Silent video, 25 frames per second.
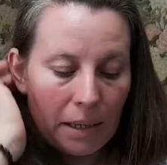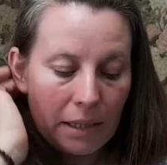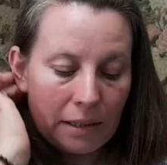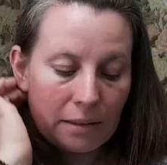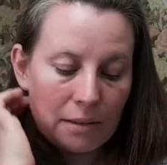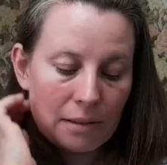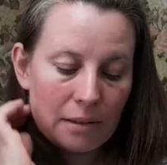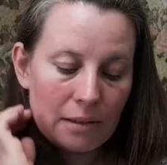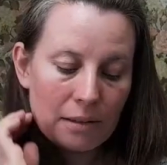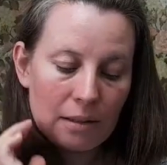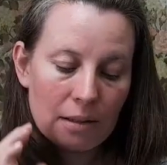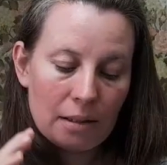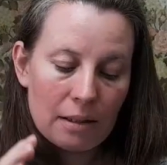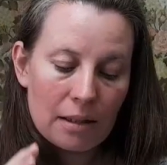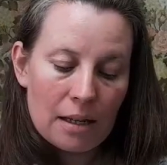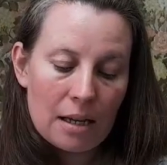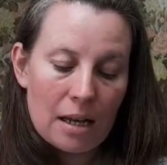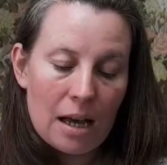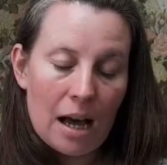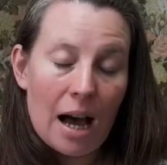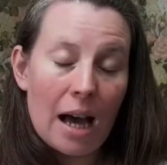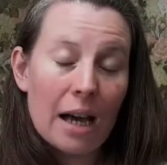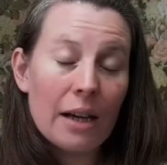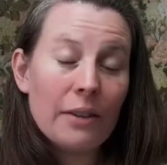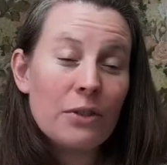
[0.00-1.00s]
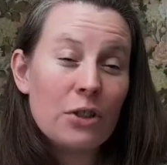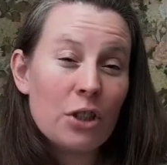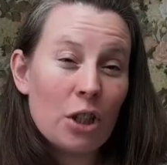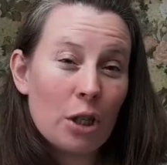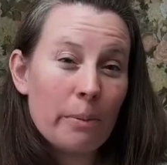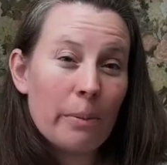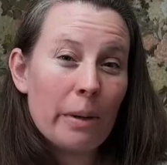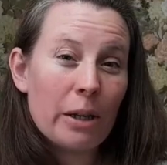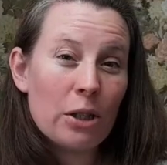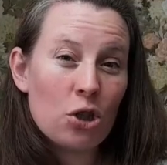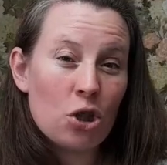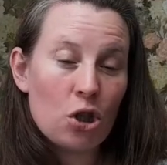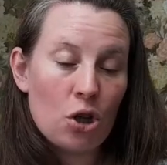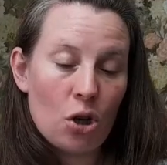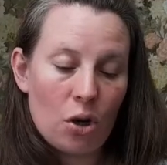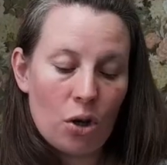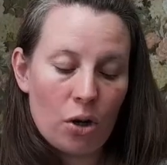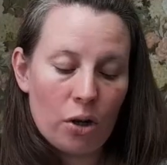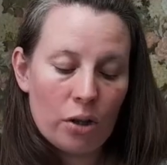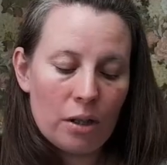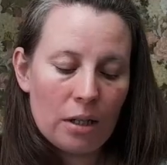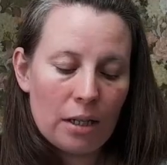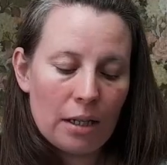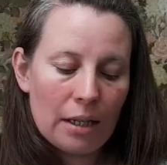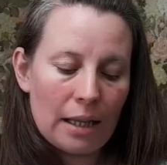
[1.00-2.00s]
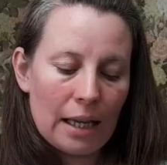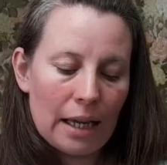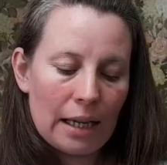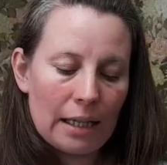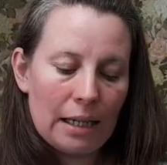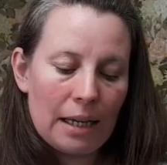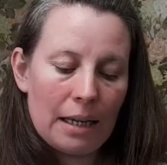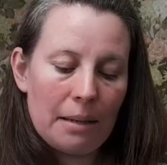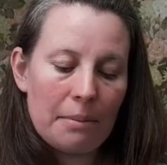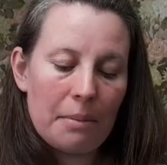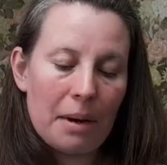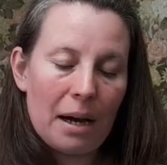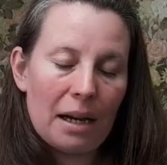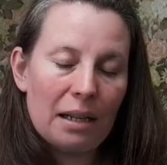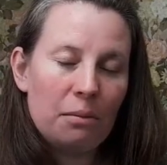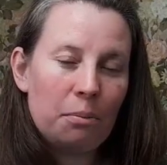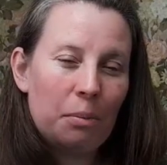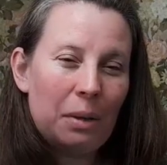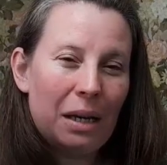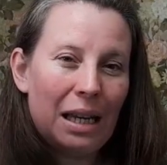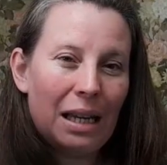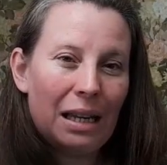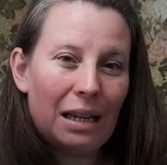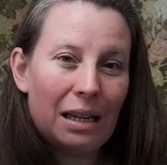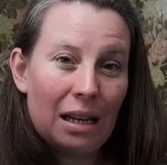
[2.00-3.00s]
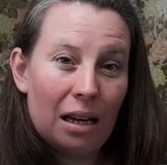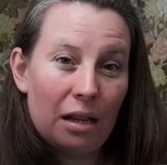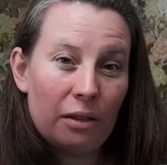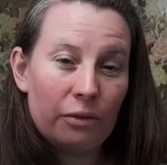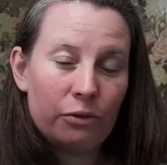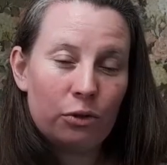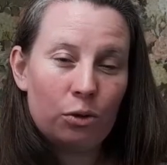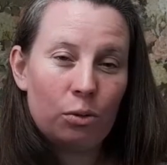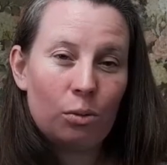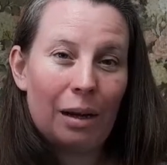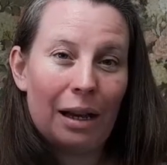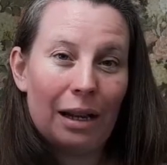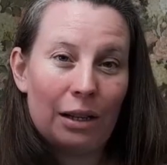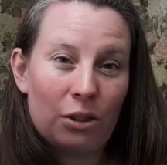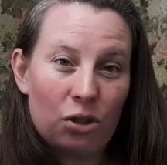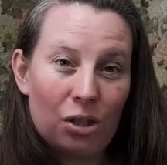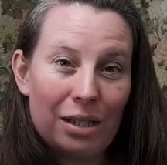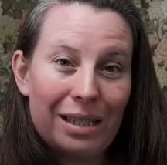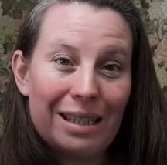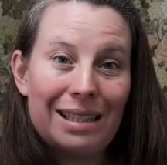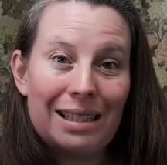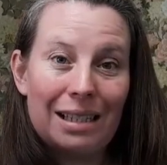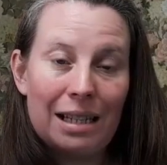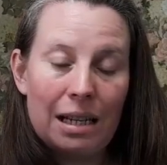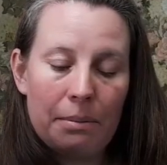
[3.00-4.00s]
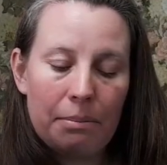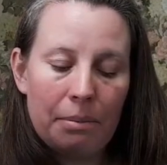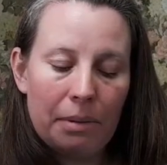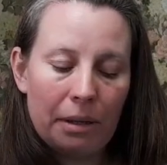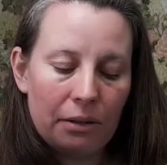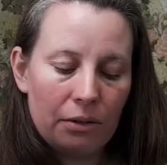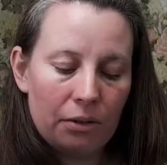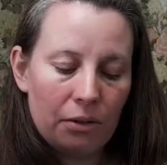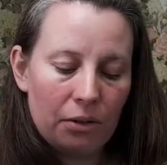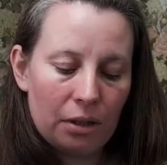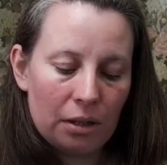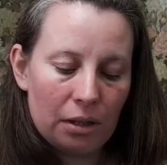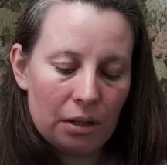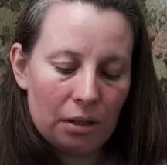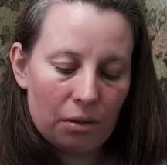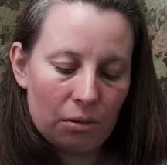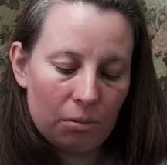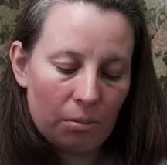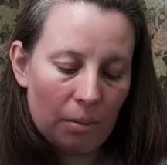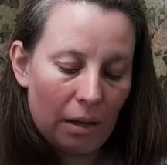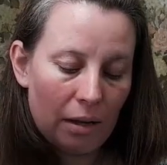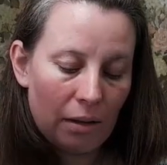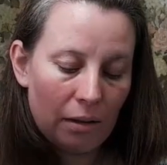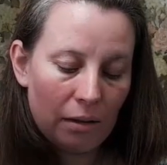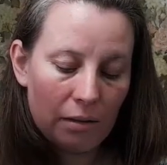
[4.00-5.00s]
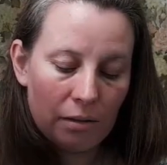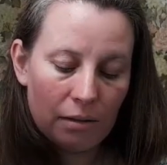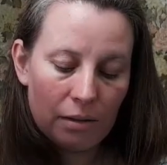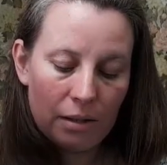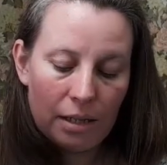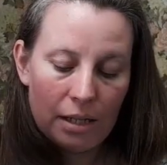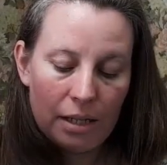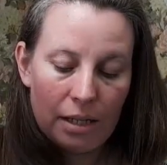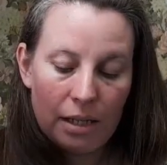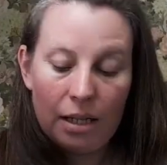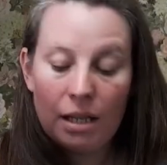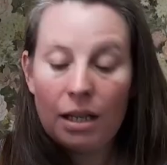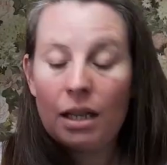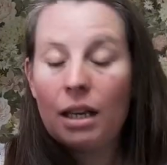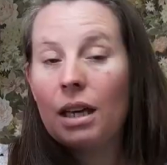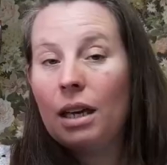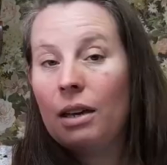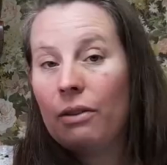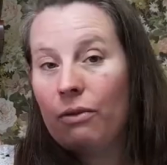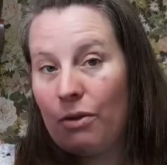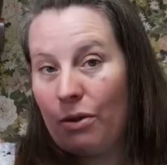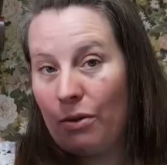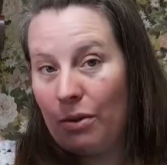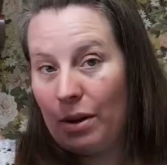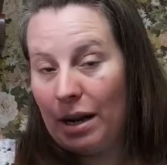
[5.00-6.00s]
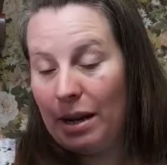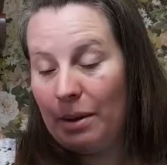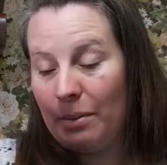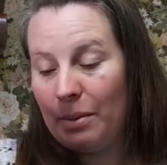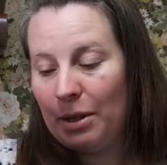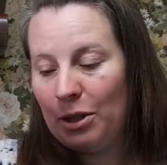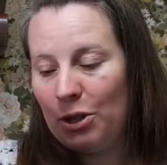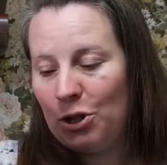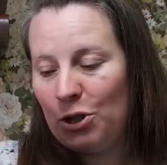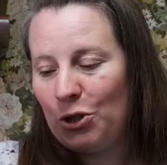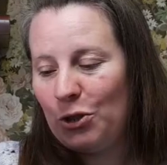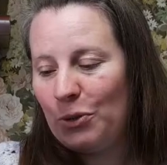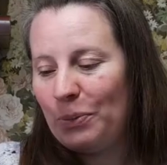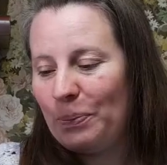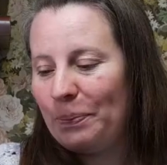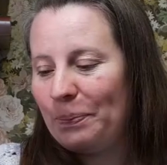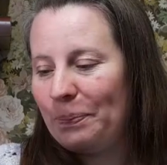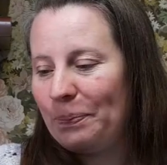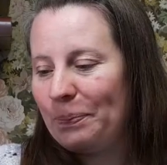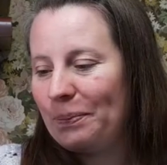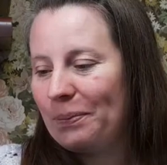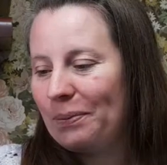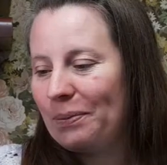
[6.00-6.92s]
But I have so much yarn that it might be enough to actually sleep under it as well, if I really want to.